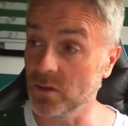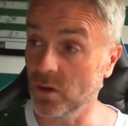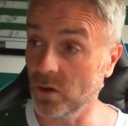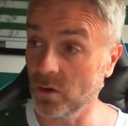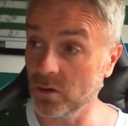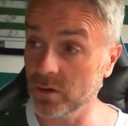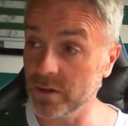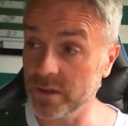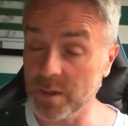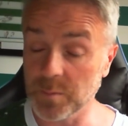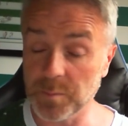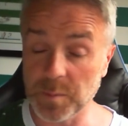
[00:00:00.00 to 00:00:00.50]

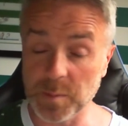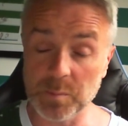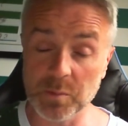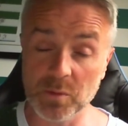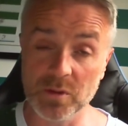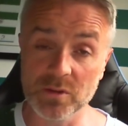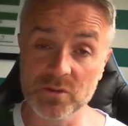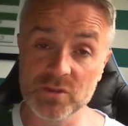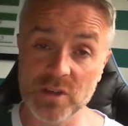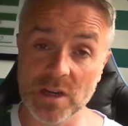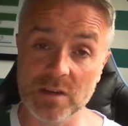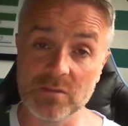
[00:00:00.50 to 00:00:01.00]
All of the people
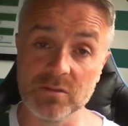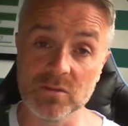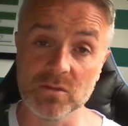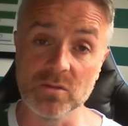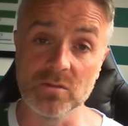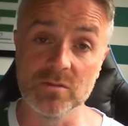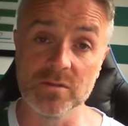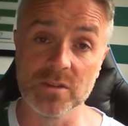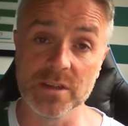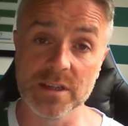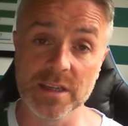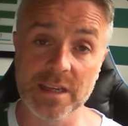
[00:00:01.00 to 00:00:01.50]
that travelled
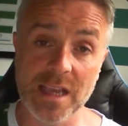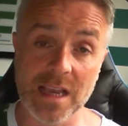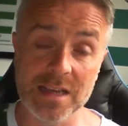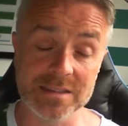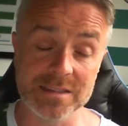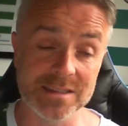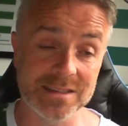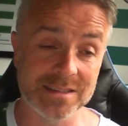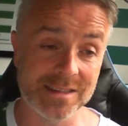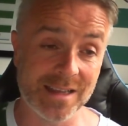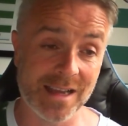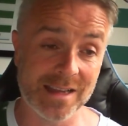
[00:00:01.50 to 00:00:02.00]
over to
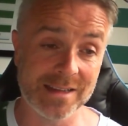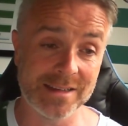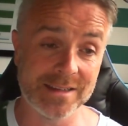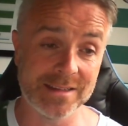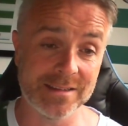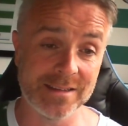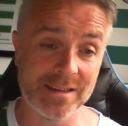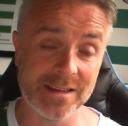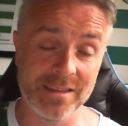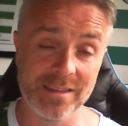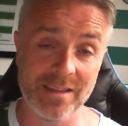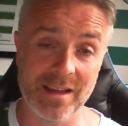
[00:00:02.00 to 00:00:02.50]

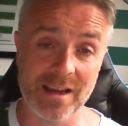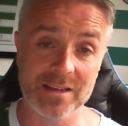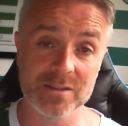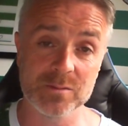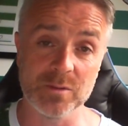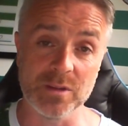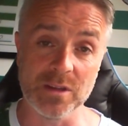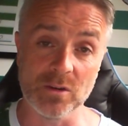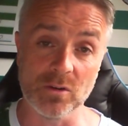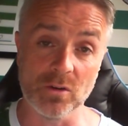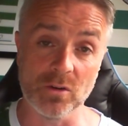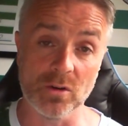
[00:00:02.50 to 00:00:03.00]
Kazakhstan, and that's
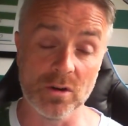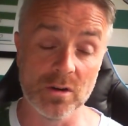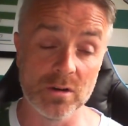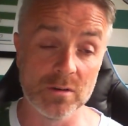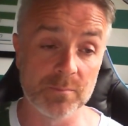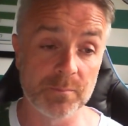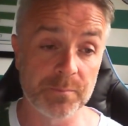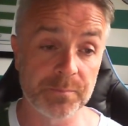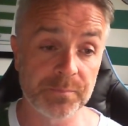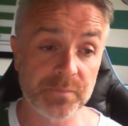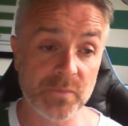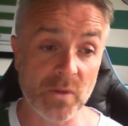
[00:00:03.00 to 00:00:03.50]
what they got.
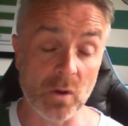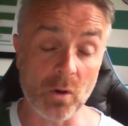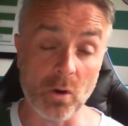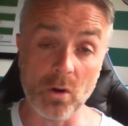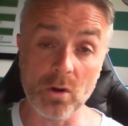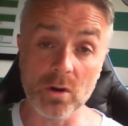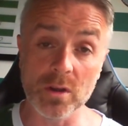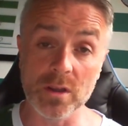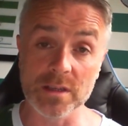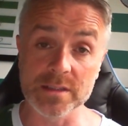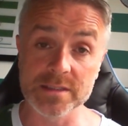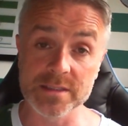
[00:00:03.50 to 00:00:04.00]

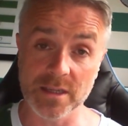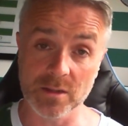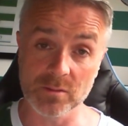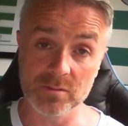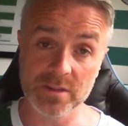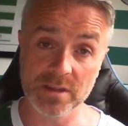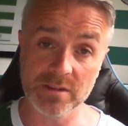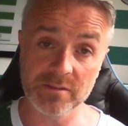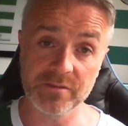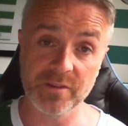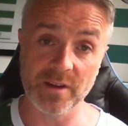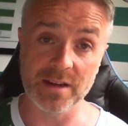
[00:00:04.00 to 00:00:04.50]
All of our
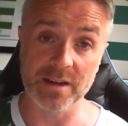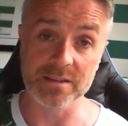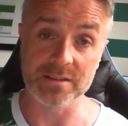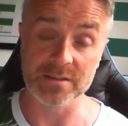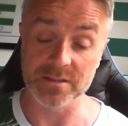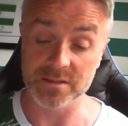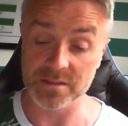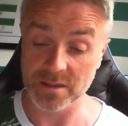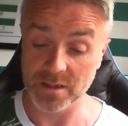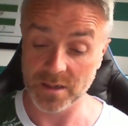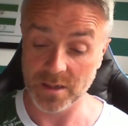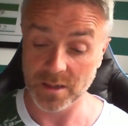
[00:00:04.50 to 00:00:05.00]
Celtic fans